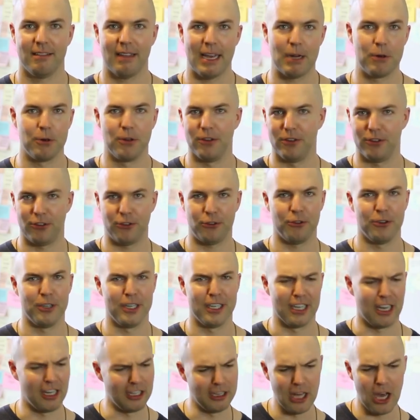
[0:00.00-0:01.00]
out on the
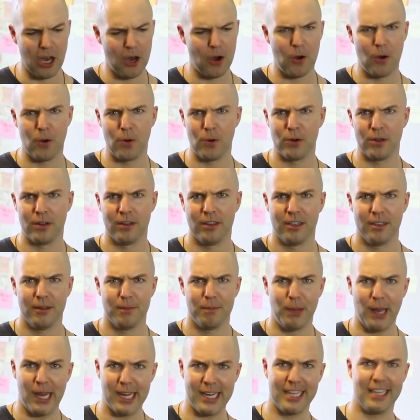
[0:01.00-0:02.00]
street, alone,
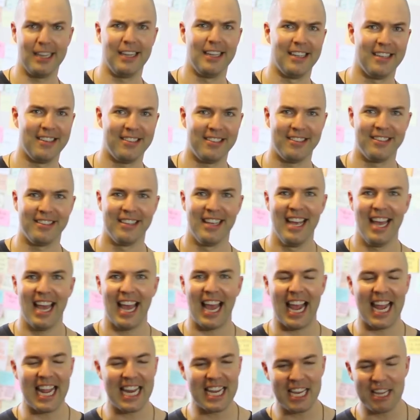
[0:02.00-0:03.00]
penniless.
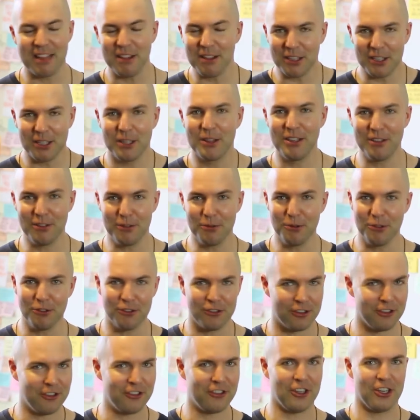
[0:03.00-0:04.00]
And this
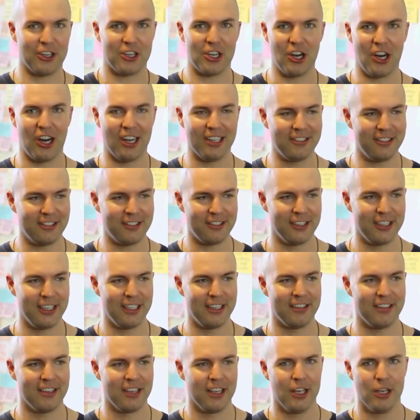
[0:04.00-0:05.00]
was just a
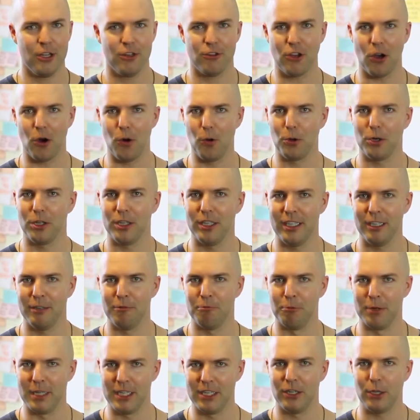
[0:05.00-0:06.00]
constant, totally
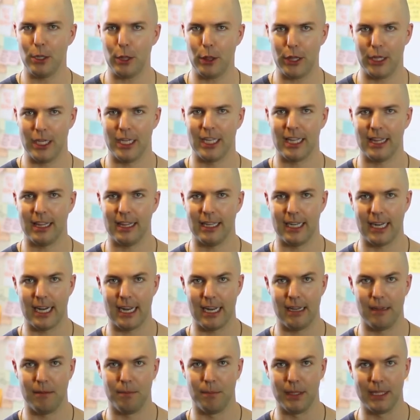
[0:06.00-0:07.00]
real thing that
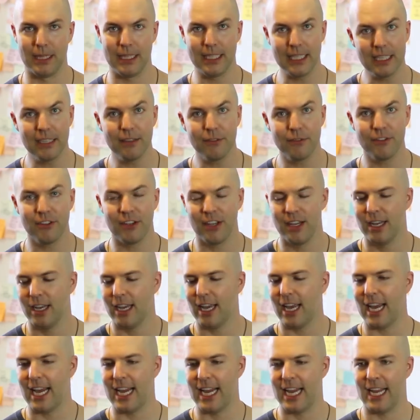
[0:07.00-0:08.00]
I believed,
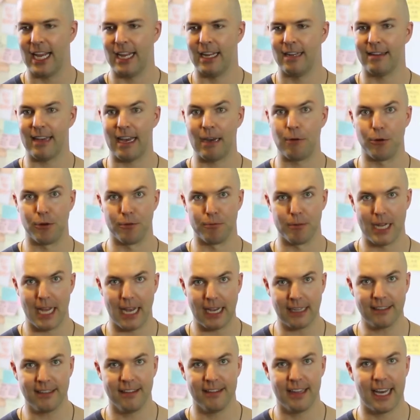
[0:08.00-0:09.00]
and I would
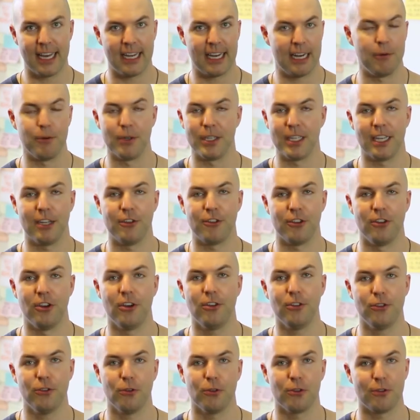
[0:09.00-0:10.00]
react to that. I would engage in
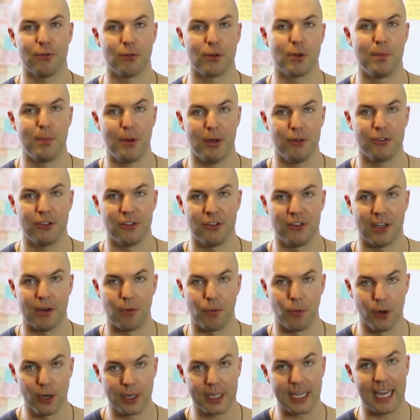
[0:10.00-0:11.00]
all sorts of compulsions
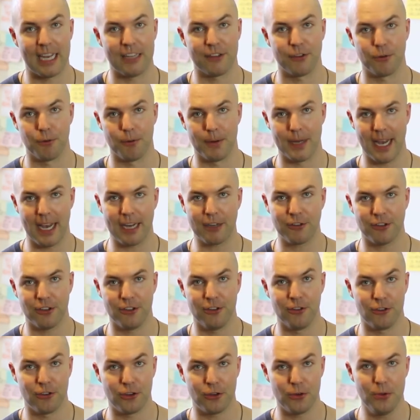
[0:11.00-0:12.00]
at work as a
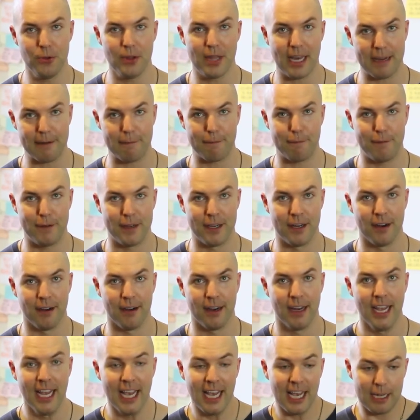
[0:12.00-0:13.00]
reaction to that
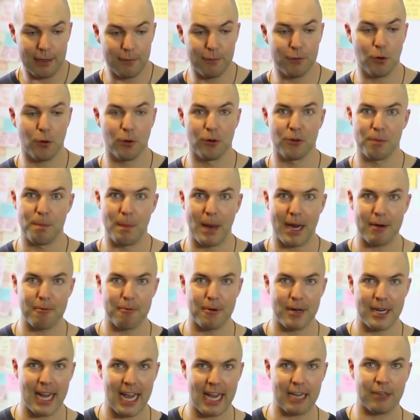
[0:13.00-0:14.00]
fear. And of course, my
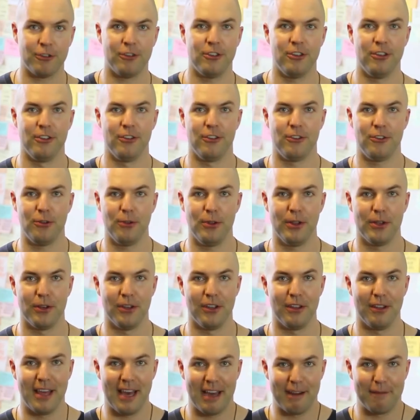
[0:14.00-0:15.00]
reactions to
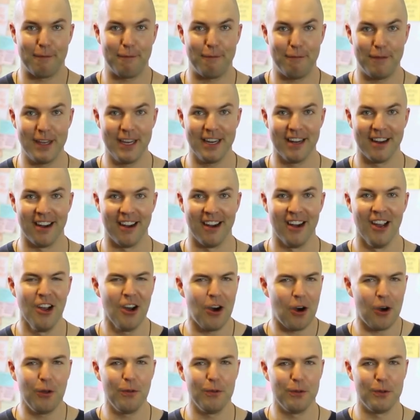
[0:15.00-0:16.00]
that fear,
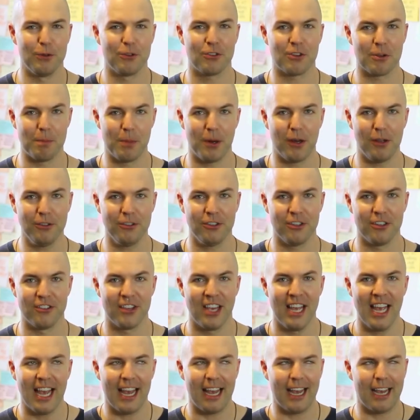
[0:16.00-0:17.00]
all of those compulsions,
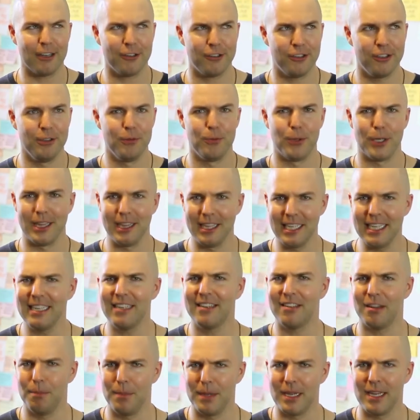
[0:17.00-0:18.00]
actually would
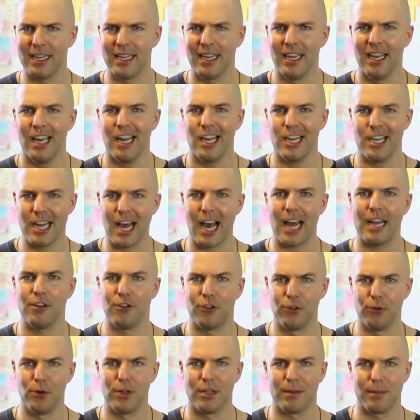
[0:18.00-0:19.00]
lead to me not
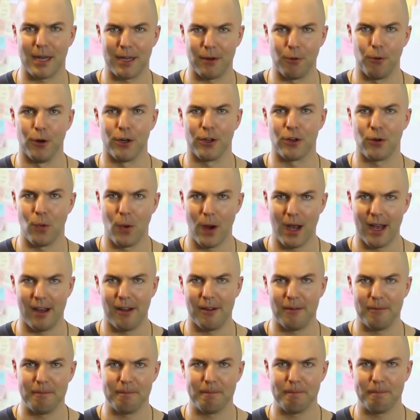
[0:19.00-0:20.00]
doing my work
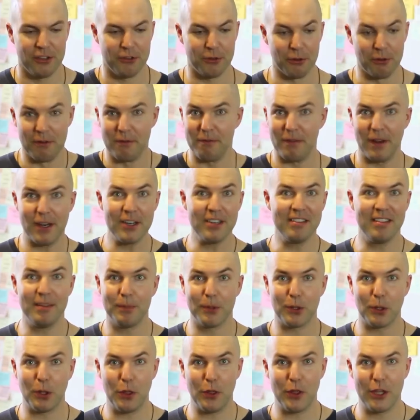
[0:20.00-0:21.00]
well. So a very
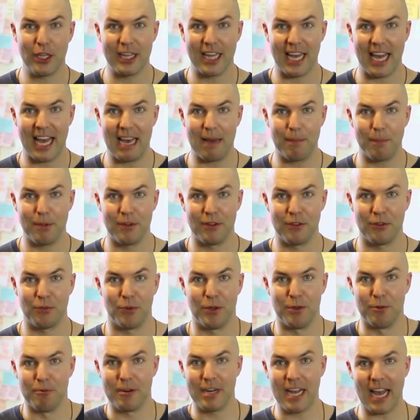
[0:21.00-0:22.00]
typical thing that happens,
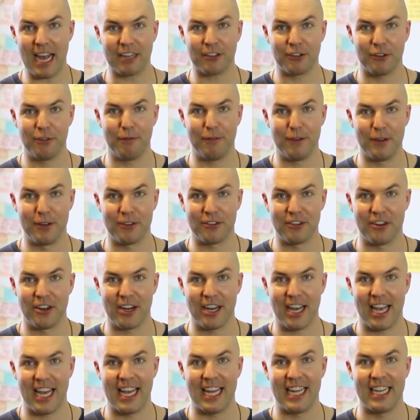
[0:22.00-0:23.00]
we react to fears in
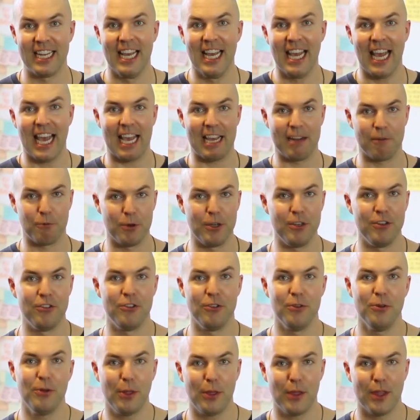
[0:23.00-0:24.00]
our head, and we
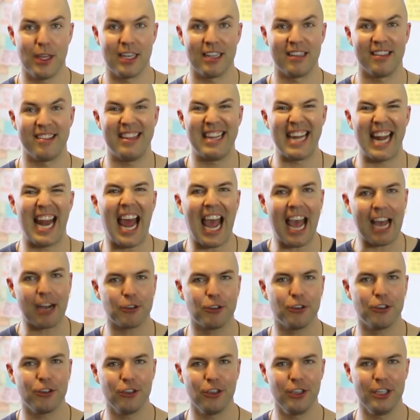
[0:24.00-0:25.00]
do things that
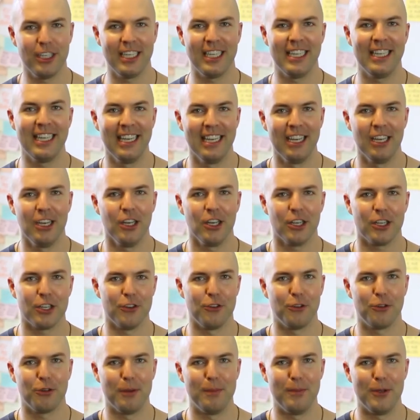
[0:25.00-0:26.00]
actually
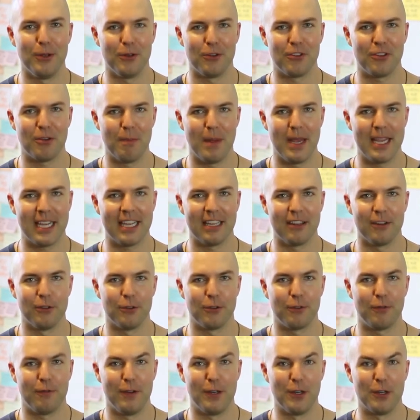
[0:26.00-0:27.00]
contribute to making
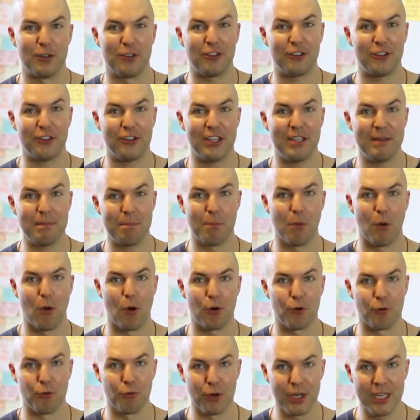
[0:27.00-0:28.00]
those fears seem
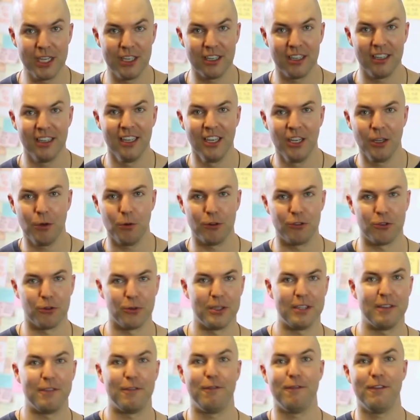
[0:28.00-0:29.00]
more real, which
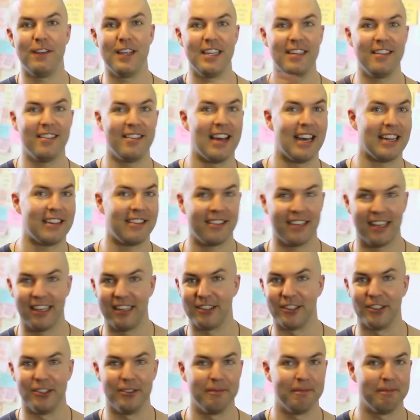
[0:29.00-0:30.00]
only feeds that
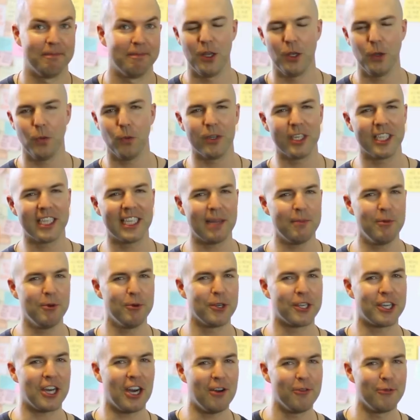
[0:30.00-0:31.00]
cycle. When it came to
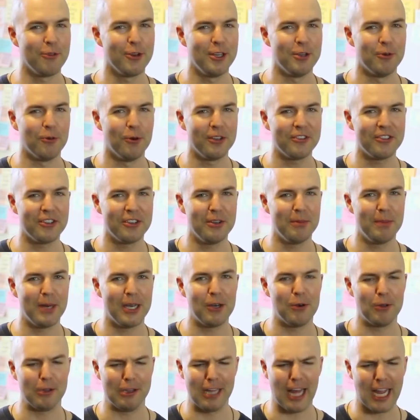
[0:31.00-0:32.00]
recovery, it wasn't
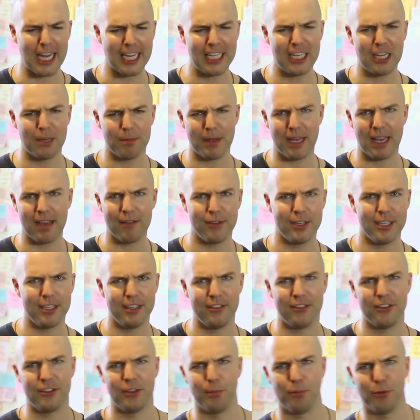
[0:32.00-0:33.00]
about lining up
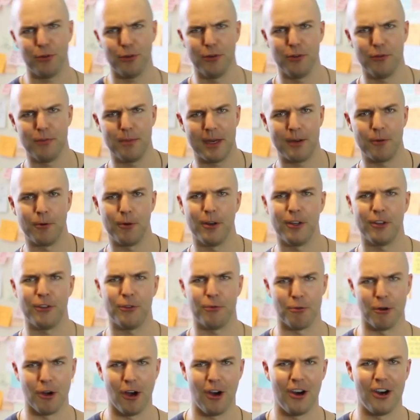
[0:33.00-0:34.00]
evidence to prove my
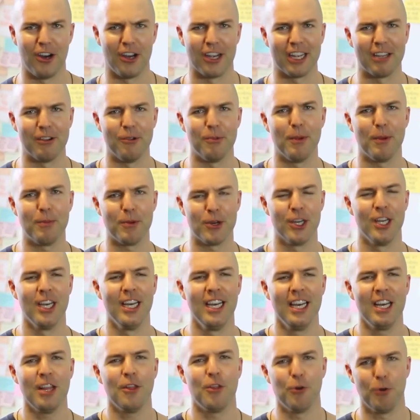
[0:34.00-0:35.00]
worries wrong. I remember
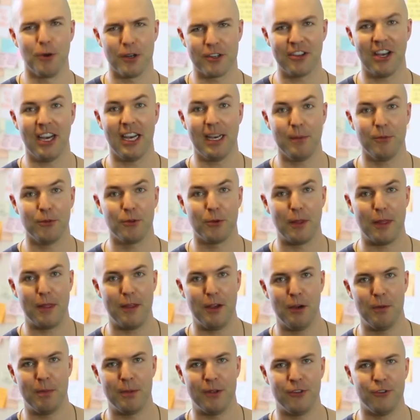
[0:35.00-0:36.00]
there were times when
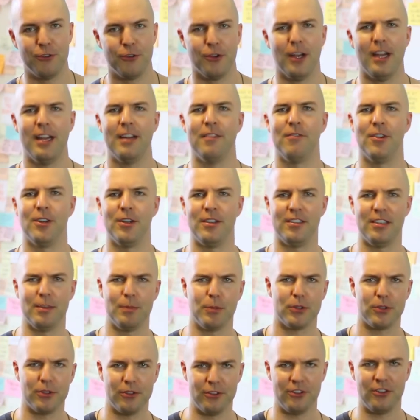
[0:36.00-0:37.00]
therapists tried a very
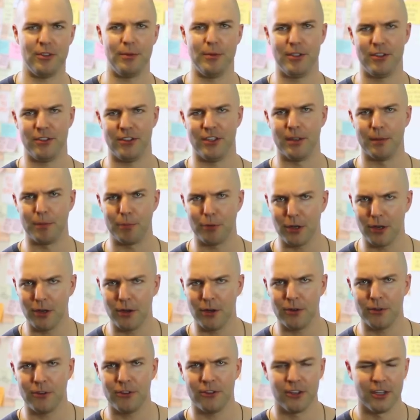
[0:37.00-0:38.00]
typical CBT
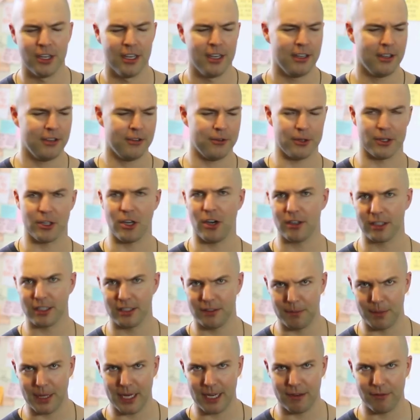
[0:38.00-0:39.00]
approach, so
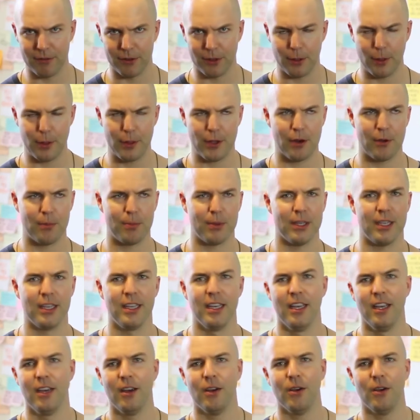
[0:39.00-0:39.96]
cognitive behavioral therapy.